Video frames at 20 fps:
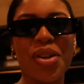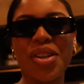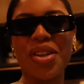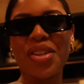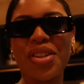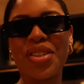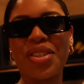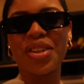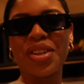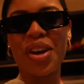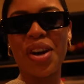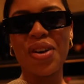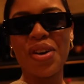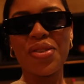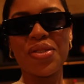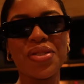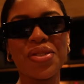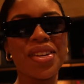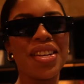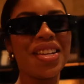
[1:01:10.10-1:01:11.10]
on your
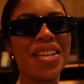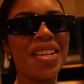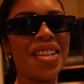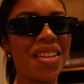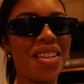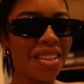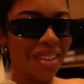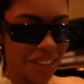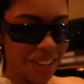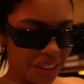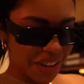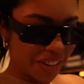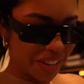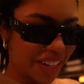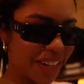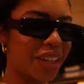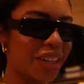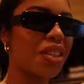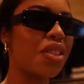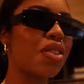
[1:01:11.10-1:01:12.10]
toe. Sorry.